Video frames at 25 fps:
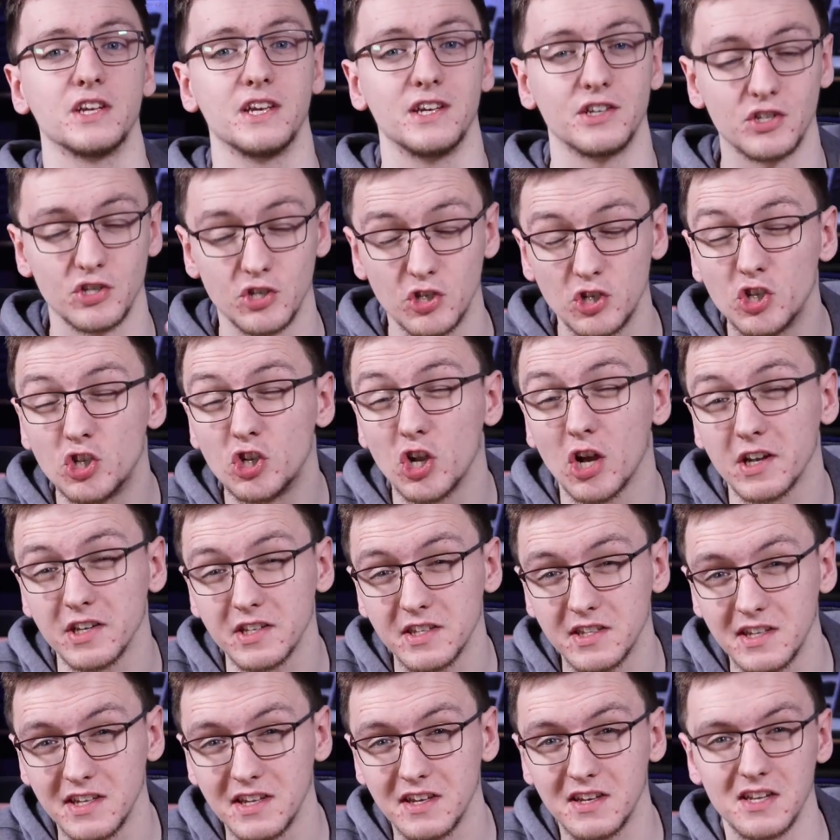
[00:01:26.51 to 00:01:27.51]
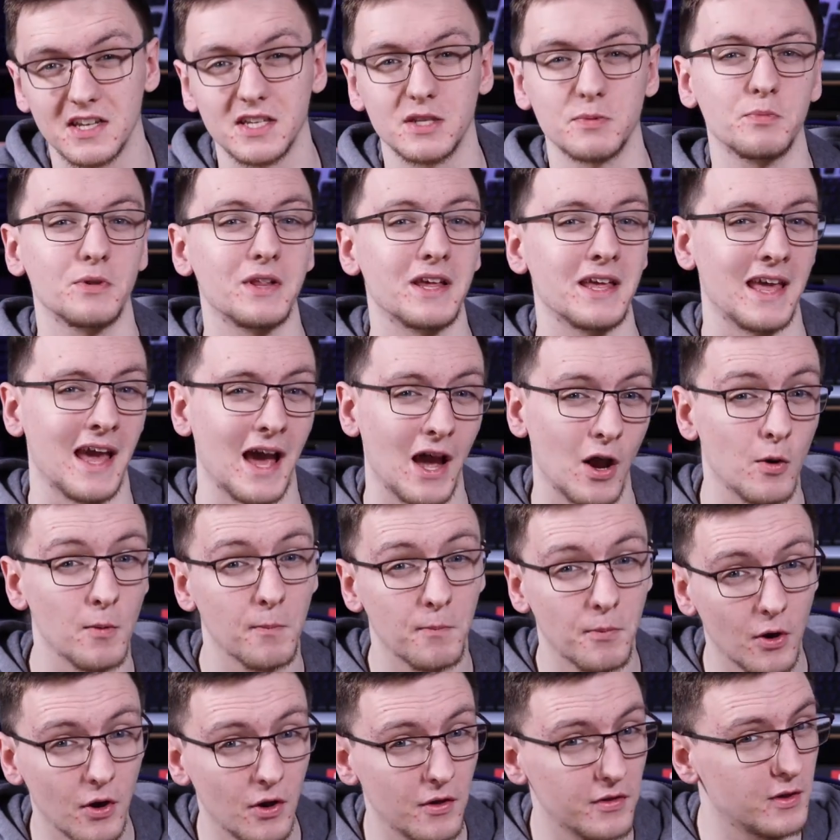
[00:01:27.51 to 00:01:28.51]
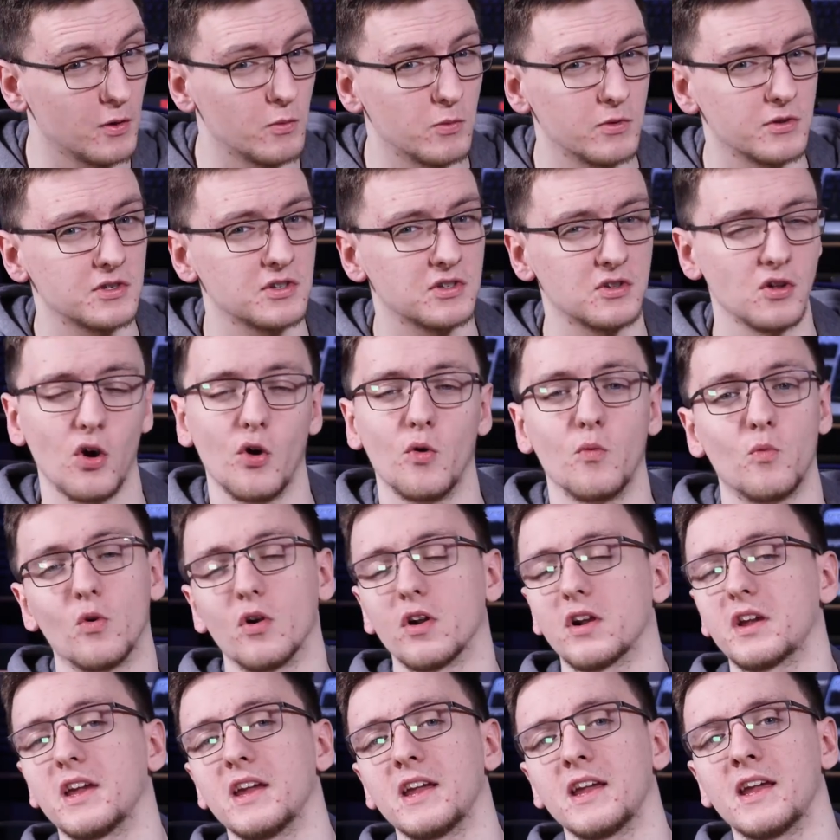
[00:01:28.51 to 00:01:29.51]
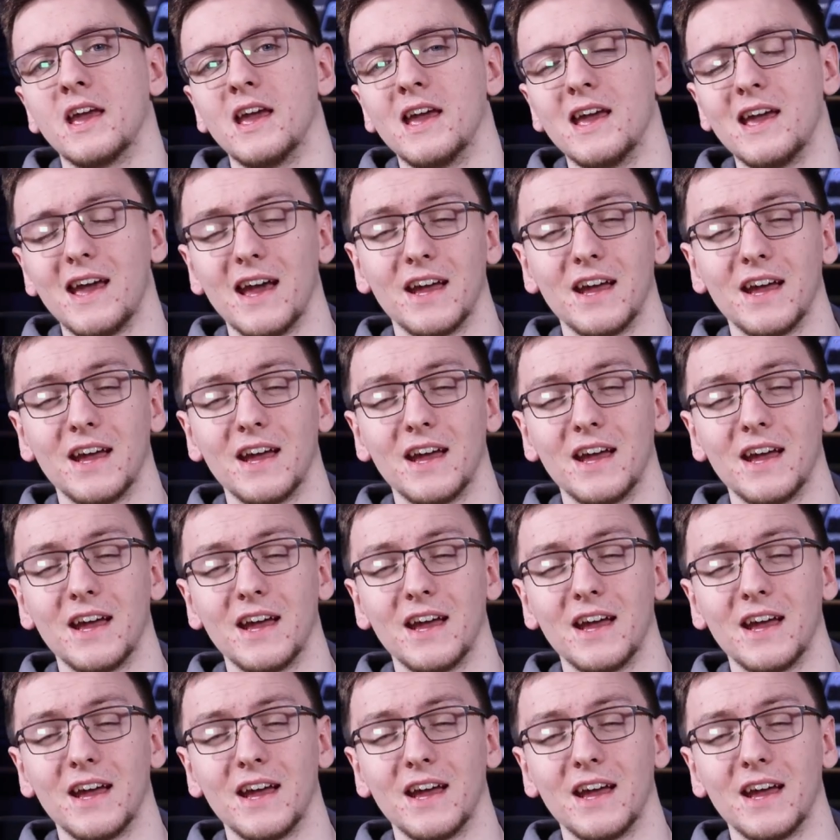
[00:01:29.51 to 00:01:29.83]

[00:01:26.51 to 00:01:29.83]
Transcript: It's just the display output that would stop working.